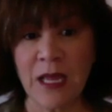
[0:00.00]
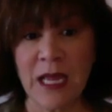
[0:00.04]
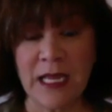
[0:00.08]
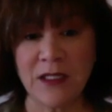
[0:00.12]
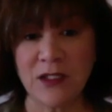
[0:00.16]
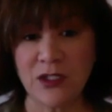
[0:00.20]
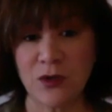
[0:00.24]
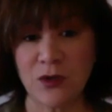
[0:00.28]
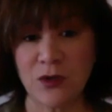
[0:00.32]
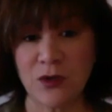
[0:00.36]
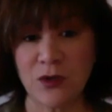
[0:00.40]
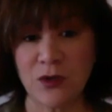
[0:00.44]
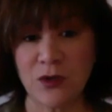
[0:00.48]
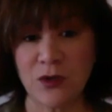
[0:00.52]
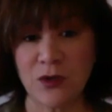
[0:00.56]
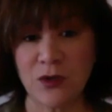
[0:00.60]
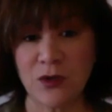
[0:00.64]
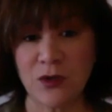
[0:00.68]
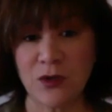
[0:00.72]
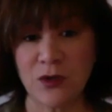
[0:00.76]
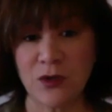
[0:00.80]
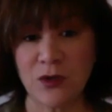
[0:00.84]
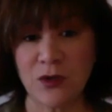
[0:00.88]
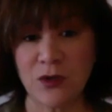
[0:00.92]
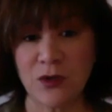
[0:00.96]
is
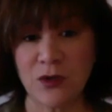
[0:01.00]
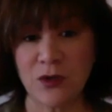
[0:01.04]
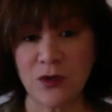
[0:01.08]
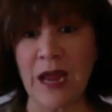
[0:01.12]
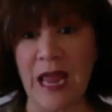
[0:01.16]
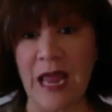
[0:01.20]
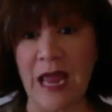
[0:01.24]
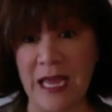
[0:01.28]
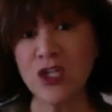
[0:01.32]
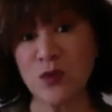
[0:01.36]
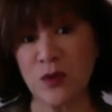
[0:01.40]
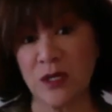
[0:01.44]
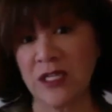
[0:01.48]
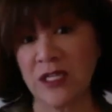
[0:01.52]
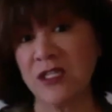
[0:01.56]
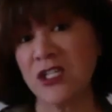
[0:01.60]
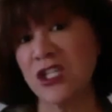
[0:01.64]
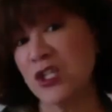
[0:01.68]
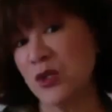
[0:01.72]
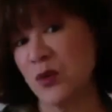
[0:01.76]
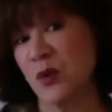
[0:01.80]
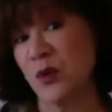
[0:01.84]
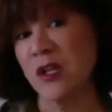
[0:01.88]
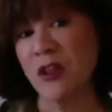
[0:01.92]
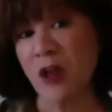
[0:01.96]
your
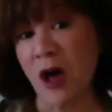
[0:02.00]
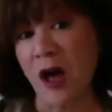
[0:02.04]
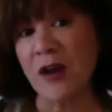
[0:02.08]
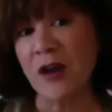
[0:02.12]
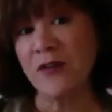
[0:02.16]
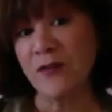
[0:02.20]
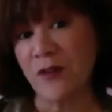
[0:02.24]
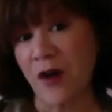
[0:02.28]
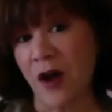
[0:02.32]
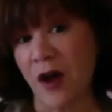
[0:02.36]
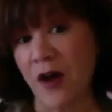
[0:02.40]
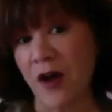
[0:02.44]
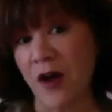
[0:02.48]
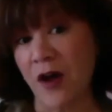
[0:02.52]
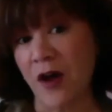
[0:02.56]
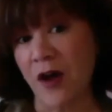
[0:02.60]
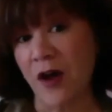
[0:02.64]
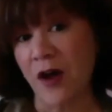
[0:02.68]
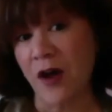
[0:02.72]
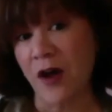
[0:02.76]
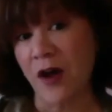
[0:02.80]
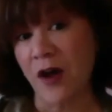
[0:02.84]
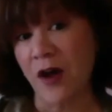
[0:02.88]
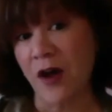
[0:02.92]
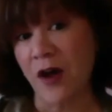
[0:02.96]
entry into a lot of
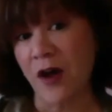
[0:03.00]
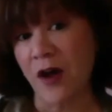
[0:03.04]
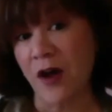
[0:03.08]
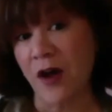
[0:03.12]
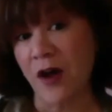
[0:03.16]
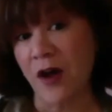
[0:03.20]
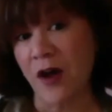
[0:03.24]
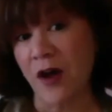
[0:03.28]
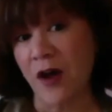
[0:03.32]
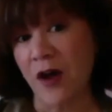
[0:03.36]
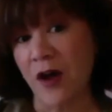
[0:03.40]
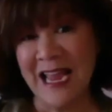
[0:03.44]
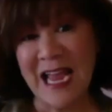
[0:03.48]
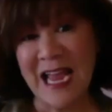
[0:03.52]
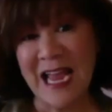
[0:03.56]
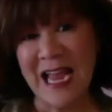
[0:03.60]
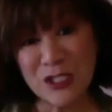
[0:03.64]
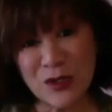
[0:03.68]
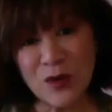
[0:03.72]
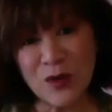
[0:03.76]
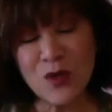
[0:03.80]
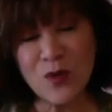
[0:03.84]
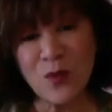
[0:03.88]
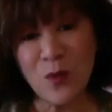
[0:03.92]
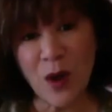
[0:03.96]
offices.
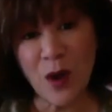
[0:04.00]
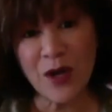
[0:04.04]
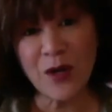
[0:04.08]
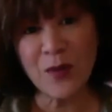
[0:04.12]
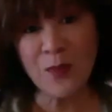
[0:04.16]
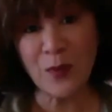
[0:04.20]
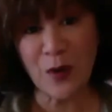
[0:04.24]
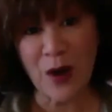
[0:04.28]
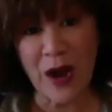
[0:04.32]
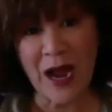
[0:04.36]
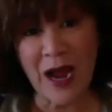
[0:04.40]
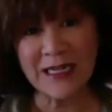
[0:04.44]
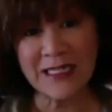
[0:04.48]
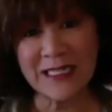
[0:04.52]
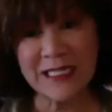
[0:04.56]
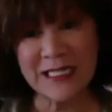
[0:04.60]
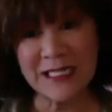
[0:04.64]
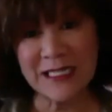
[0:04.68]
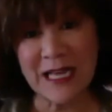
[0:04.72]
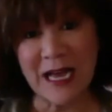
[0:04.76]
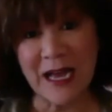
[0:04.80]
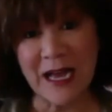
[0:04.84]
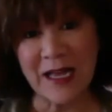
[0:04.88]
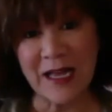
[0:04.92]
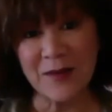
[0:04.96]
And so you want to
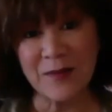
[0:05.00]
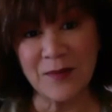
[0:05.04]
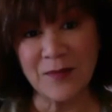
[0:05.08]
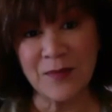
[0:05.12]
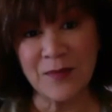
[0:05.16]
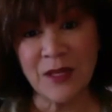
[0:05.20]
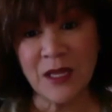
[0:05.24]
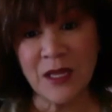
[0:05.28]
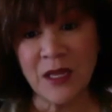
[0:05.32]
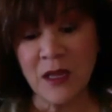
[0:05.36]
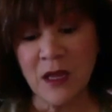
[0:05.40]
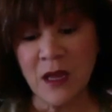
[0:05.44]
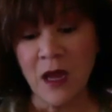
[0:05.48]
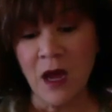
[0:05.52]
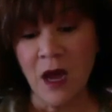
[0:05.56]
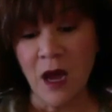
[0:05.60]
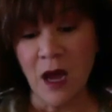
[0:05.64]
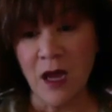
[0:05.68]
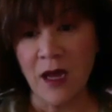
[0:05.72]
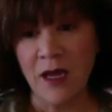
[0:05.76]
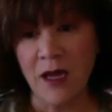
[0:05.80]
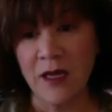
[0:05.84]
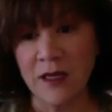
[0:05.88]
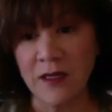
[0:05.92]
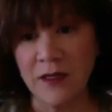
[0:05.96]
practice that.
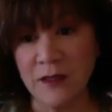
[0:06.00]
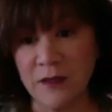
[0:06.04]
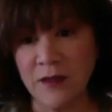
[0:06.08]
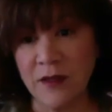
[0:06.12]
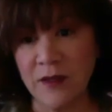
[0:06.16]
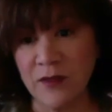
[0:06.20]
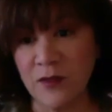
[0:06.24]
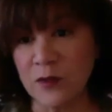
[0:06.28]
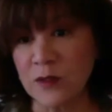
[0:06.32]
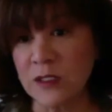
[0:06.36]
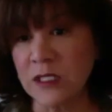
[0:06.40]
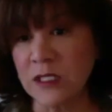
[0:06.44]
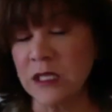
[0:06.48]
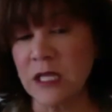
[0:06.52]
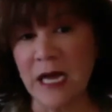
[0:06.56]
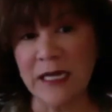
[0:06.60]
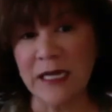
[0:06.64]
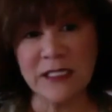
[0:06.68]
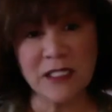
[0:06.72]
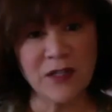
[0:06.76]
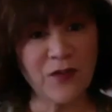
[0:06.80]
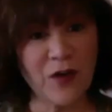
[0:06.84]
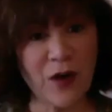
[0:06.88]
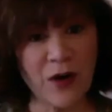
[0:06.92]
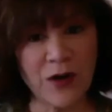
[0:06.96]
There's
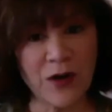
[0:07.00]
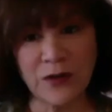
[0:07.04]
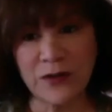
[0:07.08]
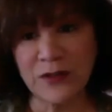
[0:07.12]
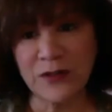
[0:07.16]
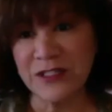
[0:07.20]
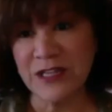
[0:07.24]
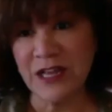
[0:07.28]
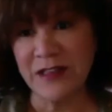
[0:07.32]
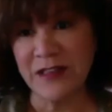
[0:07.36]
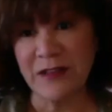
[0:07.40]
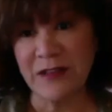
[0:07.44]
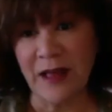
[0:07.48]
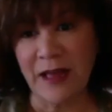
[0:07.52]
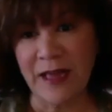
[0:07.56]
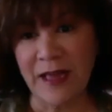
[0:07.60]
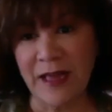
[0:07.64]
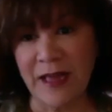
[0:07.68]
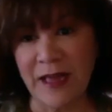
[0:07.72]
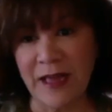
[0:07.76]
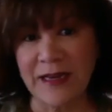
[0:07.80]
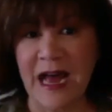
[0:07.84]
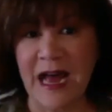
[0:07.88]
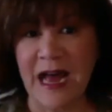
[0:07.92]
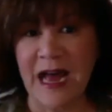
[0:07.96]
lots of articles
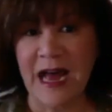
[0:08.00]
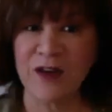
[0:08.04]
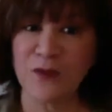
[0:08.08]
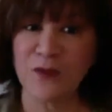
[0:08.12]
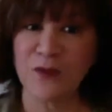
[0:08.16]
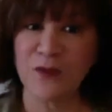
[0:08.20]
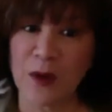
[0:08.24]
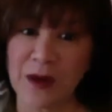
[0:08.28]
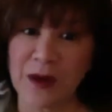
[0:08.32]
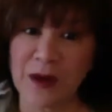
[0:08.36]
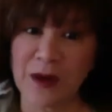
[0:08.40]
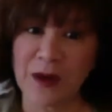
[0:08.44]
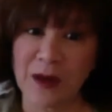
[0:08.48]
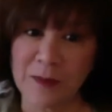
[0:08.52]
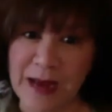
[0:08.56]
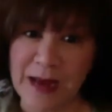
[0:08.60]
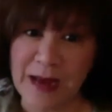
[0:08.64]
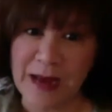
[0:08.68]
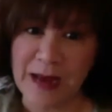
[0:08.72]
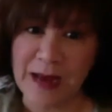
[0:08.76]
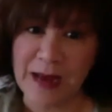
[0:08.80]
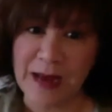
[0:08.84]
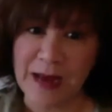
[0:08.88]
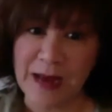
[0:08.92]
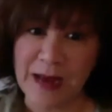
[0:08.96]
online. I have one on
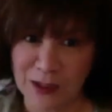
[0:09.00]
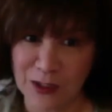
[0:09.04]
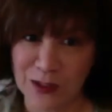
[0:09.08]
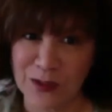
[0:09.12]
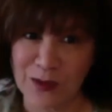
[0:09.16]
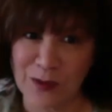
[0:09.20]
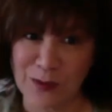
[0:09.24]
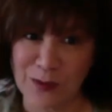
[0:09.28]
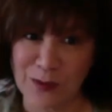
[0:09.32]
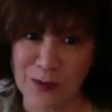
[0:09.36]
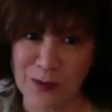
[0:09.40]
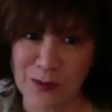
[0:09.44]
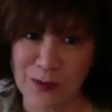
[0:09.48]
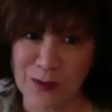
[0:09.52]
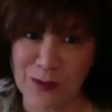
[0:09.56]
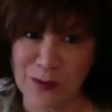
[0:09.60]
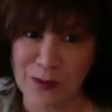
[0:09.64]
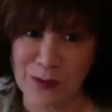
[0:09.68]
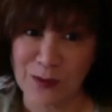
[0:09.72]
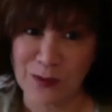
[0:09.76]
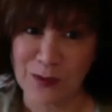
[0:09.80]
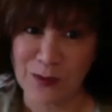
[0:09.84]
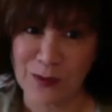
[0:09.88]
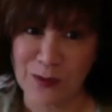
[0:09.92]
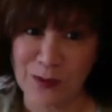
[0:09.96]
Backstage, so you
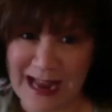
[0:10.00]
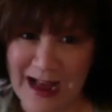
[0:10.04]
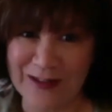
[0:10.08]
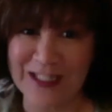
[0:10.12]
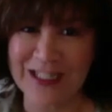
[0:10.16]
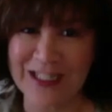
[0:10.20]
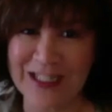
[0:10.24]
can check it